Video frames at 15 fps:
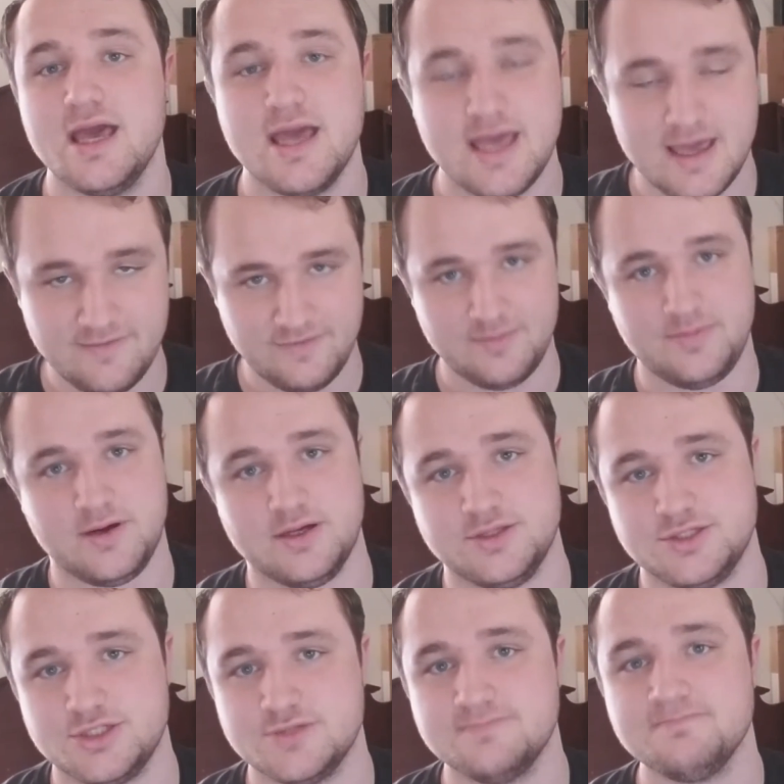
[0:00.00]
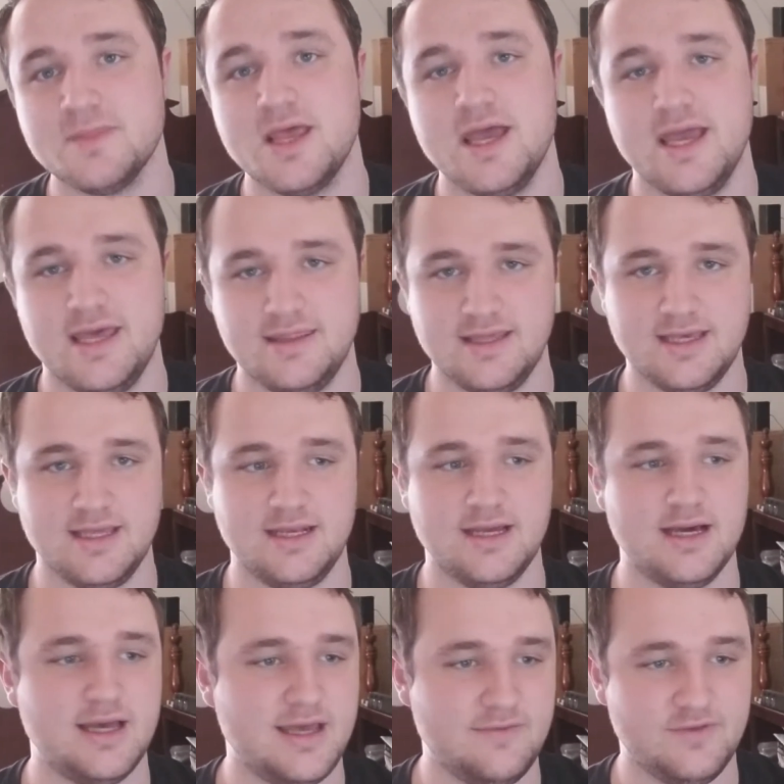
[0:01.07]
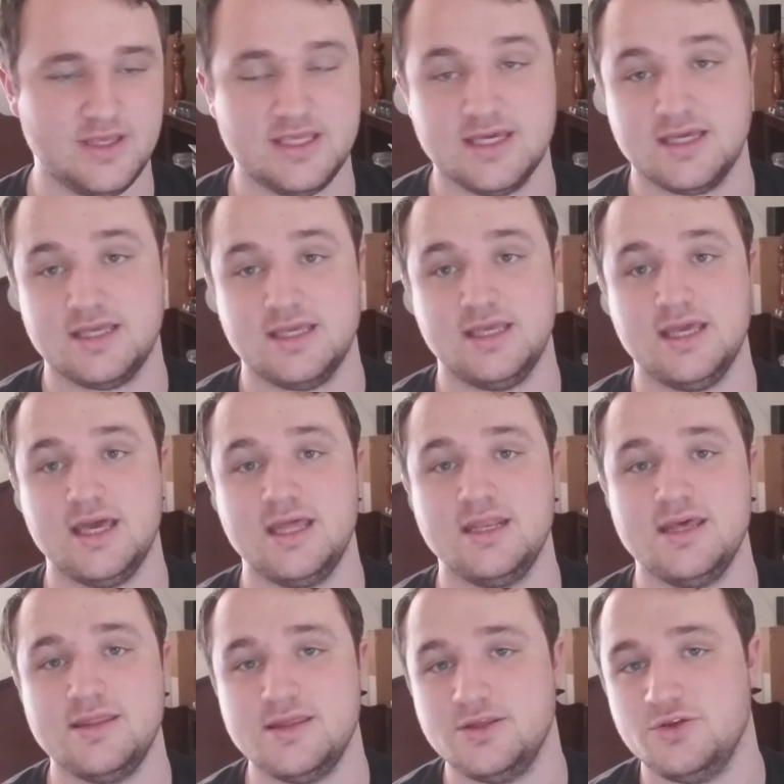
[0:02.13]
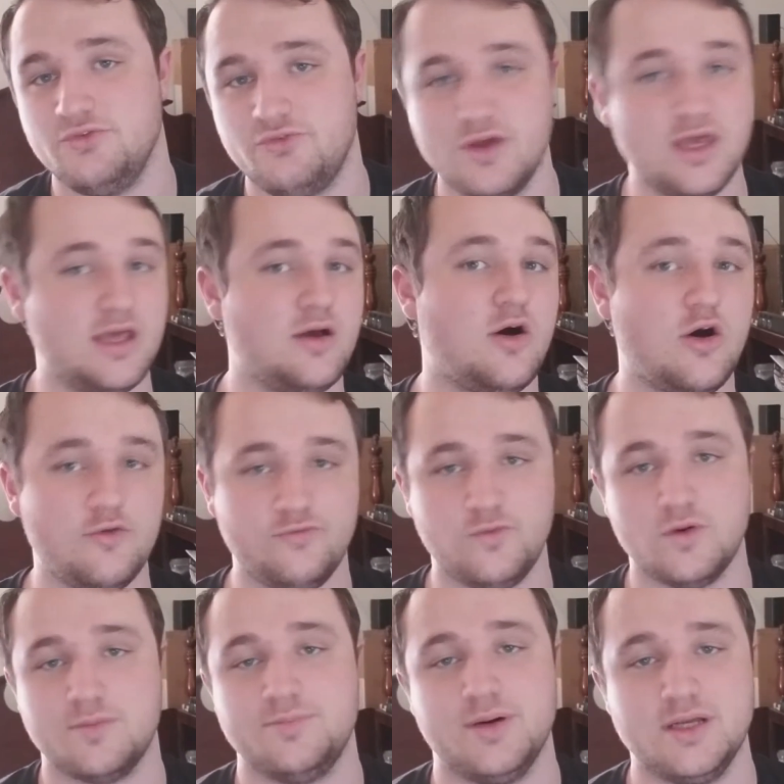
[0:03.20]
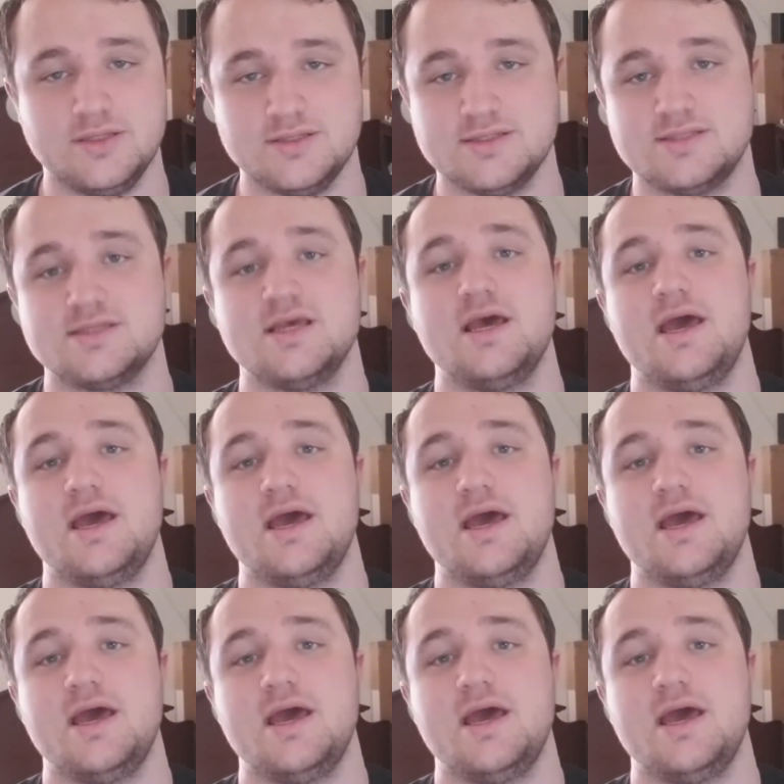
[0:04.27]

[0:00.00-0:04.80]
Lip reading: heavy punch, and then heavy kick again, and then you've hit all 4 buttons,